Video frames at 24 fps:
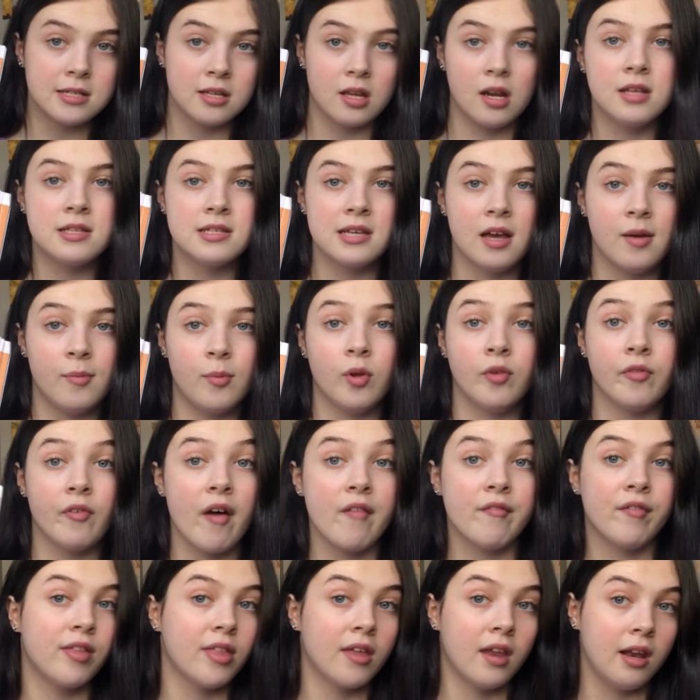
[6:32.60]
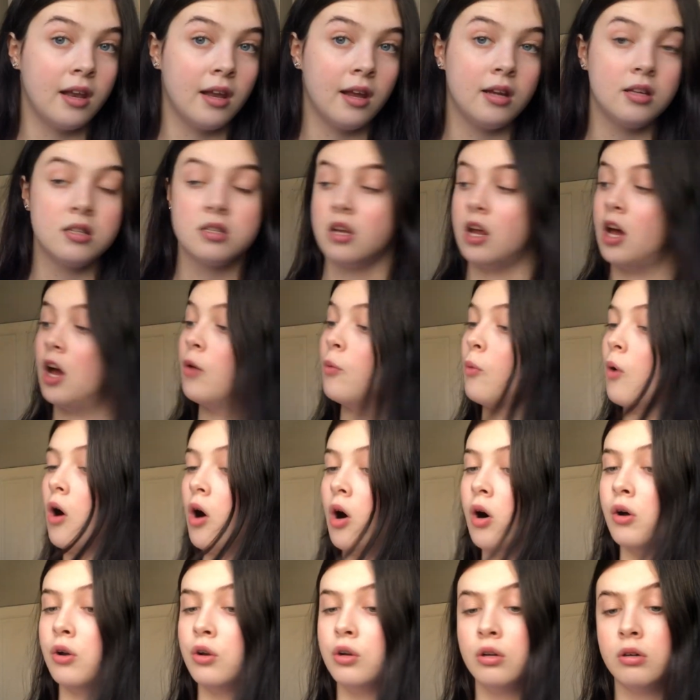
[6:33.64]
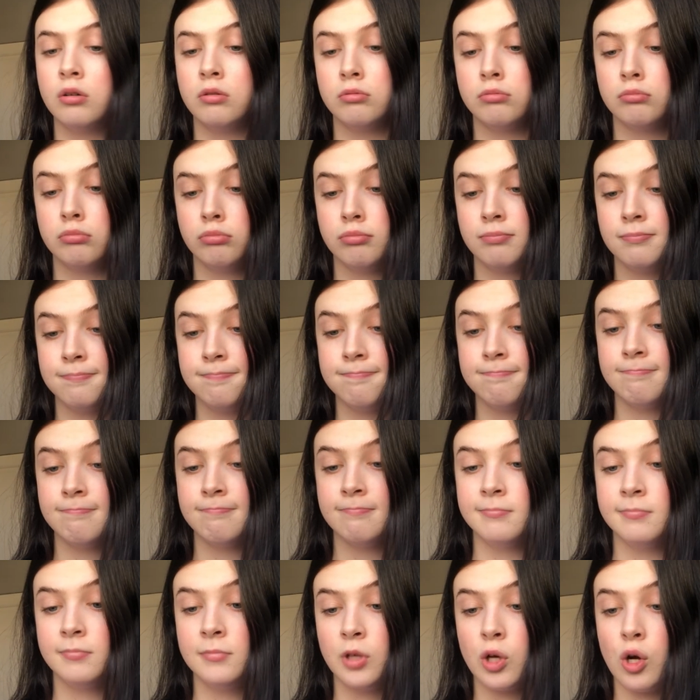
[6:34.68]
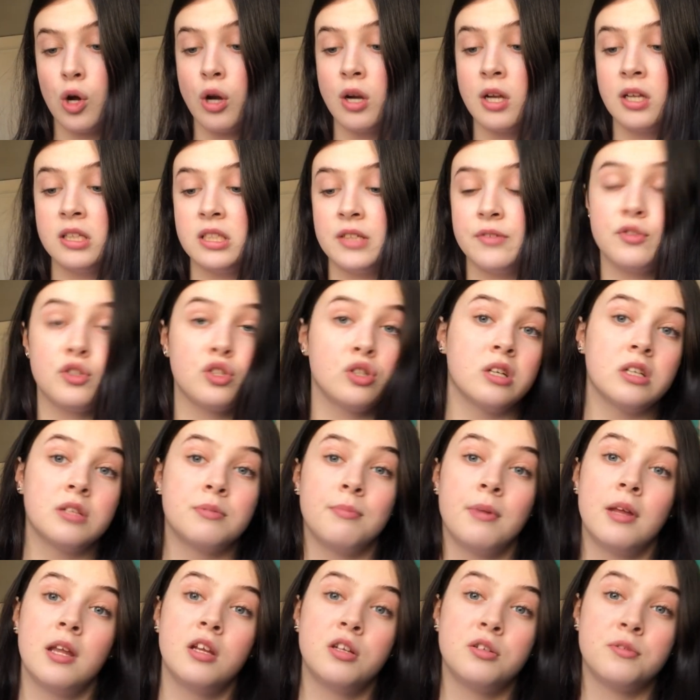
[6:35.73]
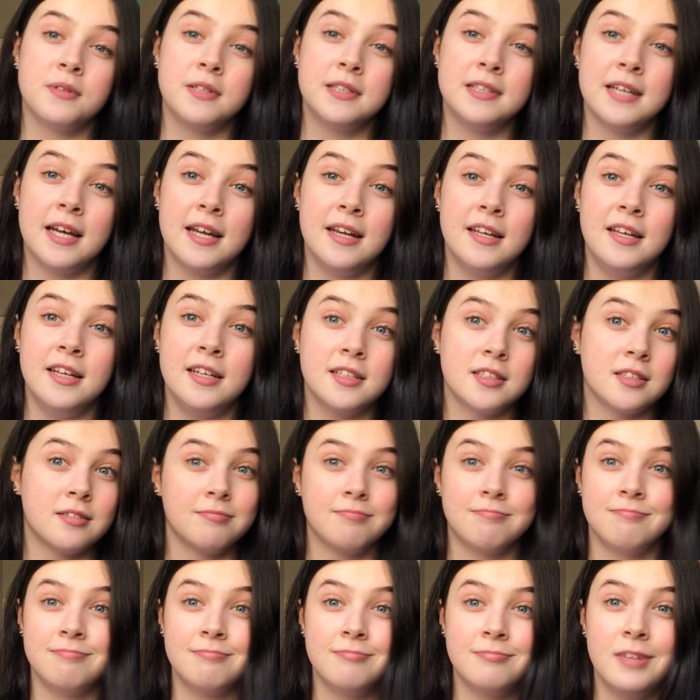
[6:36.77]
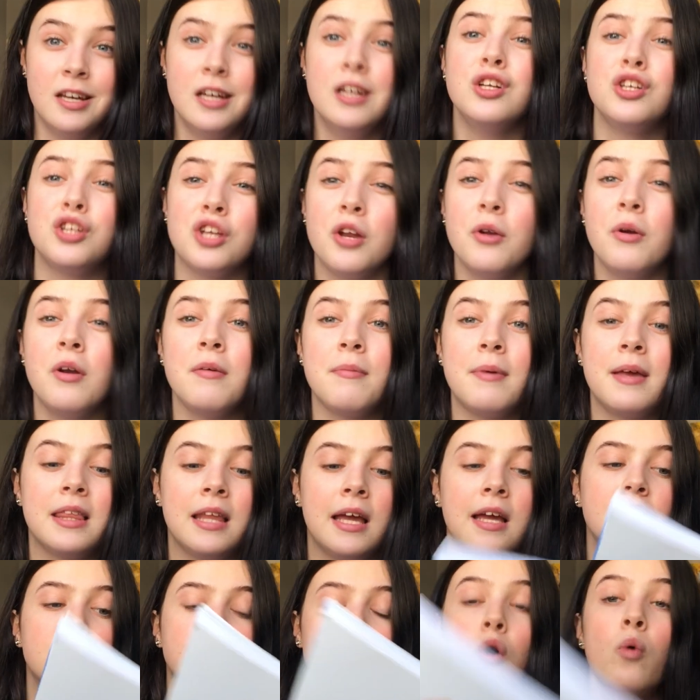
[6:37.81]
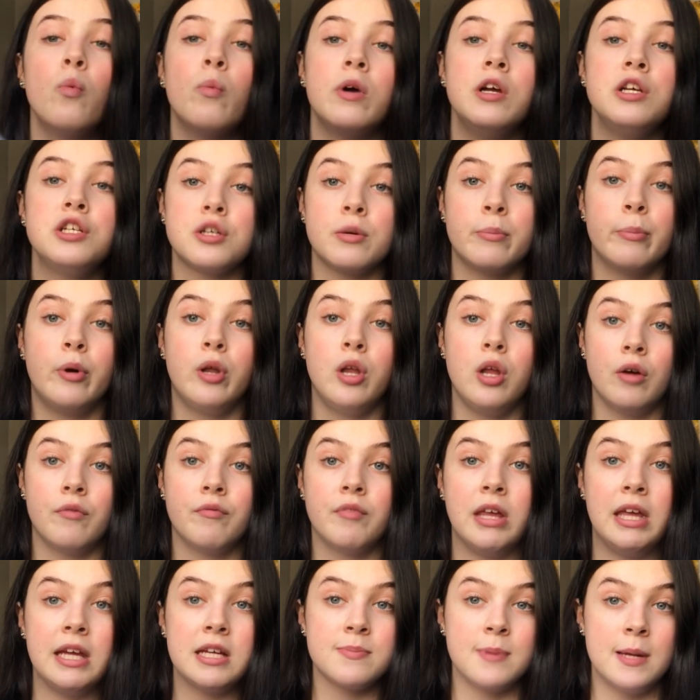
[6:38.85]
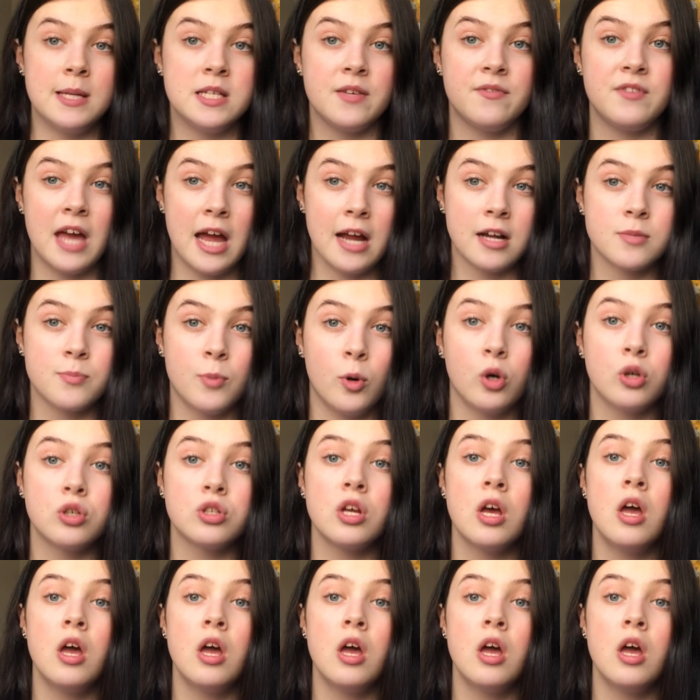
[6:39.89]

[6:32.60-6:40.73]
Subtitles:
in a table of everything I need to know on cognitive stress management techniques. Do you know what I mean? Like, don't waste your money on really expensive textbooks.